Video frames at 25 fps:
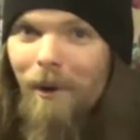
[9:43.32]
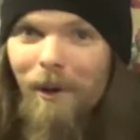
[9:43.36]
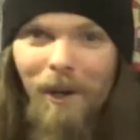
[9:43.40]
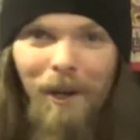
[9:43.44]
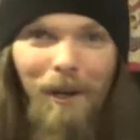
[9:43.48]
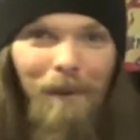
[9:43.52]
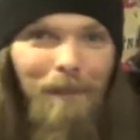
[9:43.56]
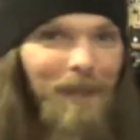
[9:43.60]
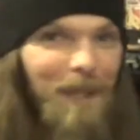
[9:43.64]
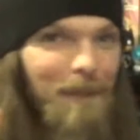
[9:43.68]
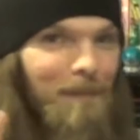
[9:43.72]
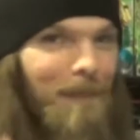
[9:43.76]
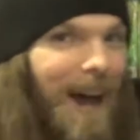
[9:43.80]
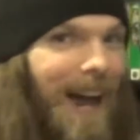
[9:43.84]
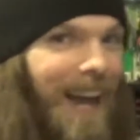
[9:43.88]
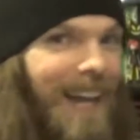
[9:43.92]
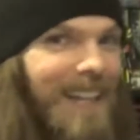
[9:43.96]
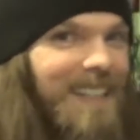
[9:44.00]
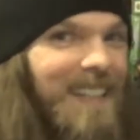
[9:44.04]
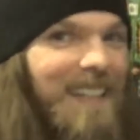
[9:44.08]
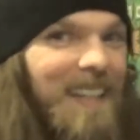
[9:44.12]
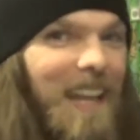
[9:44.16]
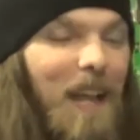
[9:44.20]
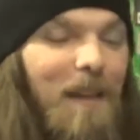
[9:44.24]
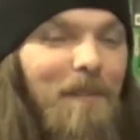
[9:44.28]
are going to be buying
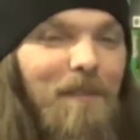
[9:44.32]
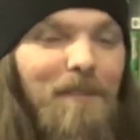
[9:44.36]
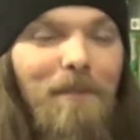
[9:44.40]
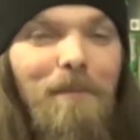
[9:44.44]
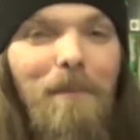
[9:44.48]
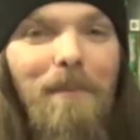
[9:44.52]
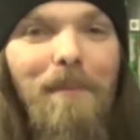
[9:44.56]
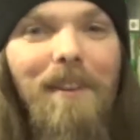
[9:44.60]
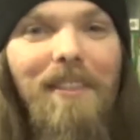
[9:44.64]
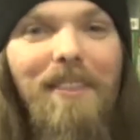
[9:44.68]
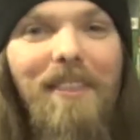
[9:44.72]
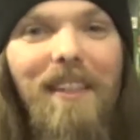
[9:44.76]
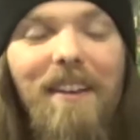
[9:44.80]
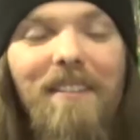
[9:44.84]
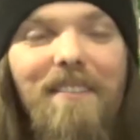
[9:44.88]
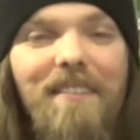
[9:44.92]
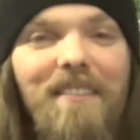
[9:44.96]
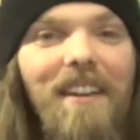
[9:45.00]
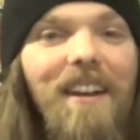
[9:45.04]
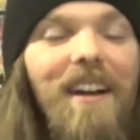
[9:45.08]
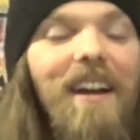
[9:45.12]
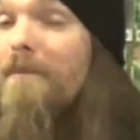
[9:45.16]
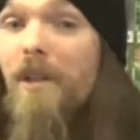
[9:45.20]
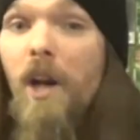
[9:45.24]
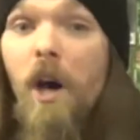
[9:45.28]
the games from
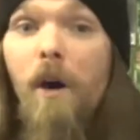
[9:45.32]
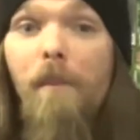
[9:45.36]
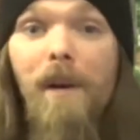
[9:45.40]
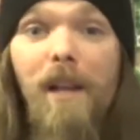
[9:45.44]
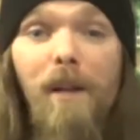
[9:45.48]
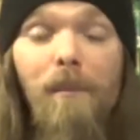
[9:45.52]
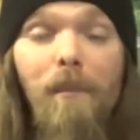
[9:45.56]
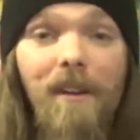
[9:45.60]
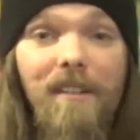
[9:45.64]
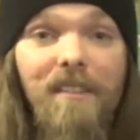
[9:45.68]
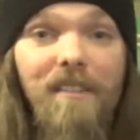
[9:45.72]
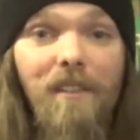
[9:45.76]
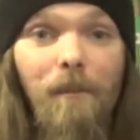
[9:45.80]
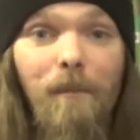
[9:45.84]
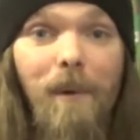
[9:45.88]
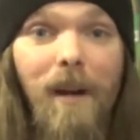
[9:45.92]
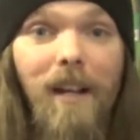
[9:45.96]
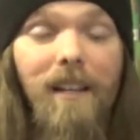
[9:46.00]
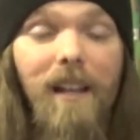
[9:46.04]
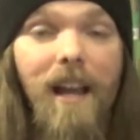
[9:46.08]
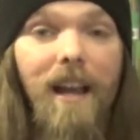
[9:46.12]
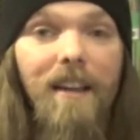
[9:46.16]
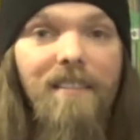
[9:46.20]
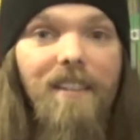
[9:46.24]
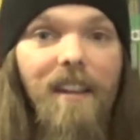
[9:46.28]
Bethesda. Nobody wants to
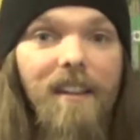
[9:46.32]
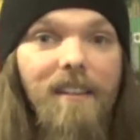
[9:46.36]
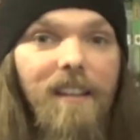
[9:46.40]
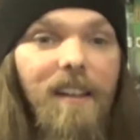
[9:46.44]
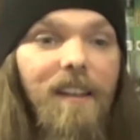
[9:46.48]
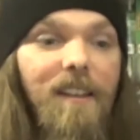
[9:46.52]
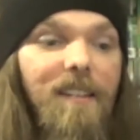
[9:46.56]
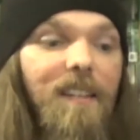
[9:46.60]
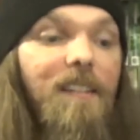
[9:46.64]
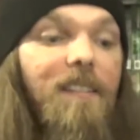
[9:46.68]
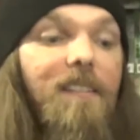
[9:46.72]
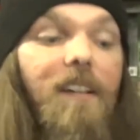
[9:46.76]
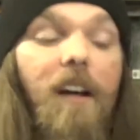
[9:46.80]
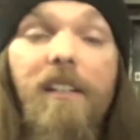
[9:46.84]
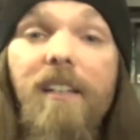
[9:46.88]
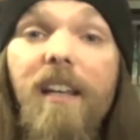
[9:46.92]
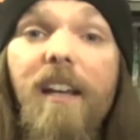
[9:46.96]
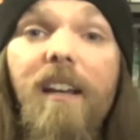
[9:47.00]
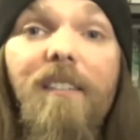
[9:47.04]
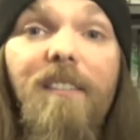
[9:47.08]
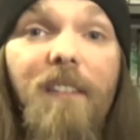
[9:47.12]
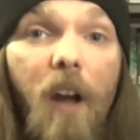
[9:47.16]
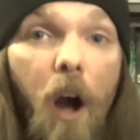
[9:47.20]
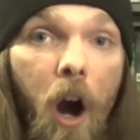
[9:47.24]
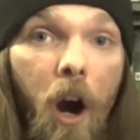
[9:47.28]
realize that this is,
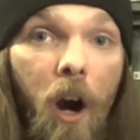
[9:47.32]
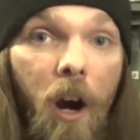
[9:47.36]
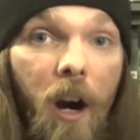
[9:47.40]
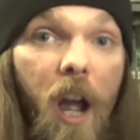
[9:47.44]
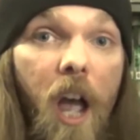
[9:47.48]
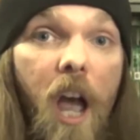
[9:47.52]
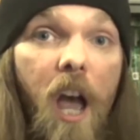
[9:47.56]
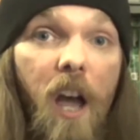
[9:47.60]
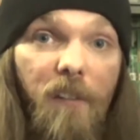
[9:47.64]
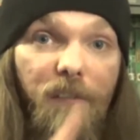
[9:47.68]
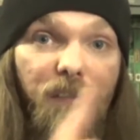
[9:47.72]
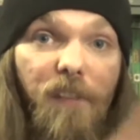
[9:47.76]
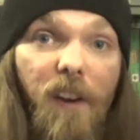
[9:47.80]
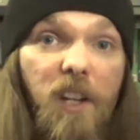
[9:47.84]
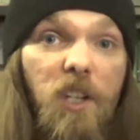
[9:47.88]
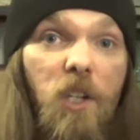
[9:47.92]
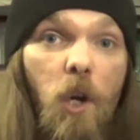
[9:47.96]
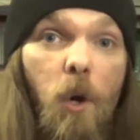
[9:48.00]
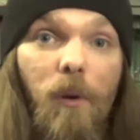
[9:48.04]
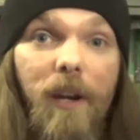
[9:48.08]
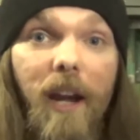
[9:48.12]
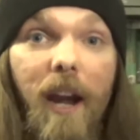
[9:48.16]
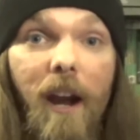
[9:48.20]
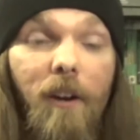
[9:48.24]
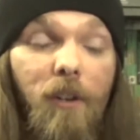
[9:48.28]
these are
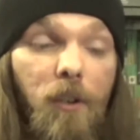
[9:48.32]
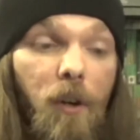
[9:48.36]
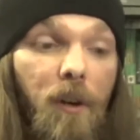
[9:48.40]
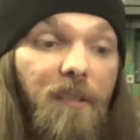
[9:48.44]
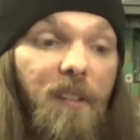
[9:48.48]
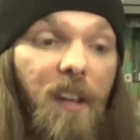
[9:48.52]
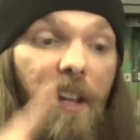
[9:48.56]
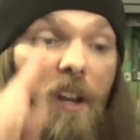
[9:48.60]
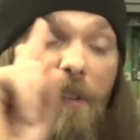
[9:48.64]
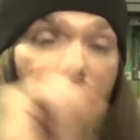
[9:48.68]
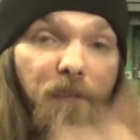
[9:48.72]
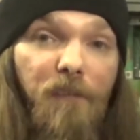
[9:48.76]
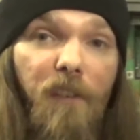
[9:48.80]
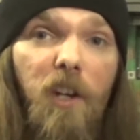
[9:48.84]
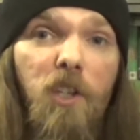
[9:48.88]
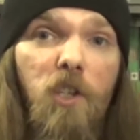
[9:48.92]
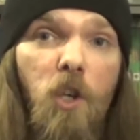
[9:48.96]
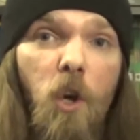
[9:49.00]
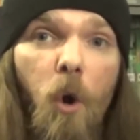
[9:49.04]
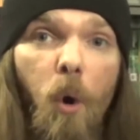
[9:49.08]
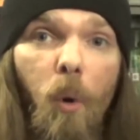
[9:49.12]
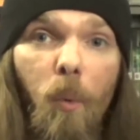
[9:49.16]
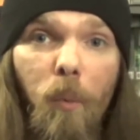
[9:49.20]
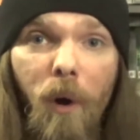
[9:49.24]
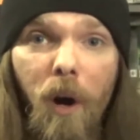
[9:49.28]
fictional characters in a
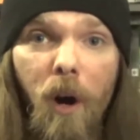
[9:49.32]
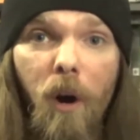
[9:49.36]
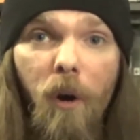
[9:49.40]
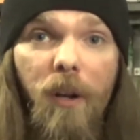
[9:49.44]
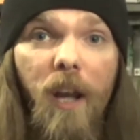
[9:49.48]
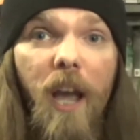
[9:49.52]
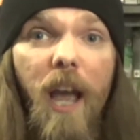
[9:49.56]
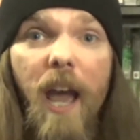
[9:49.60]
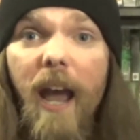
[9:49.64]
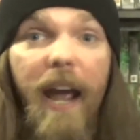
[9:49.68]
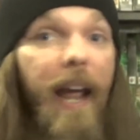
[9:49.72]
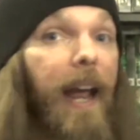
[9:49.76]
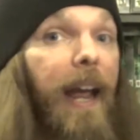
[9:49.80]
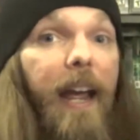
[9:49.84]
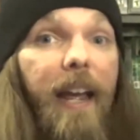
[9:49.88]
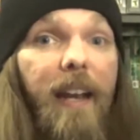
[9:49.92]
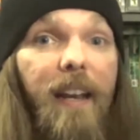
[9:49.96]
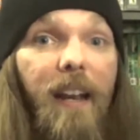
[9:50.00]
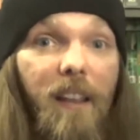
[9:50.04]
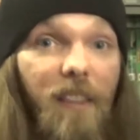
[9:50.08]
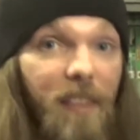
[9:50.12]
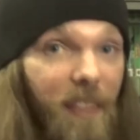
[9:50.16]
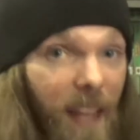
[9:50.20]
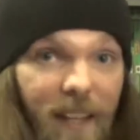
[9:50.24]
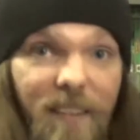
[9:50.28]
fictional world, and
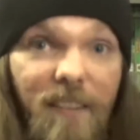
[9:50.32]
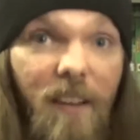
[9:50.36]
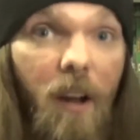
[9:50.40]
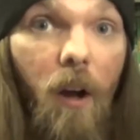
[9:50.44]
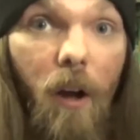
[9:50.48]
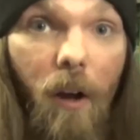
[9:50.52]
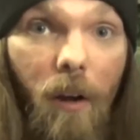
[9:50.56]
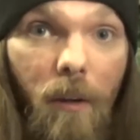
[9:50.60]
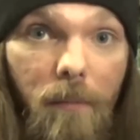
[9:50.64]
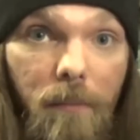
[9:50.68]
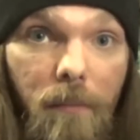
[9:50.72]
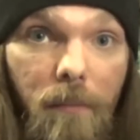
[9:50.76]
that's all.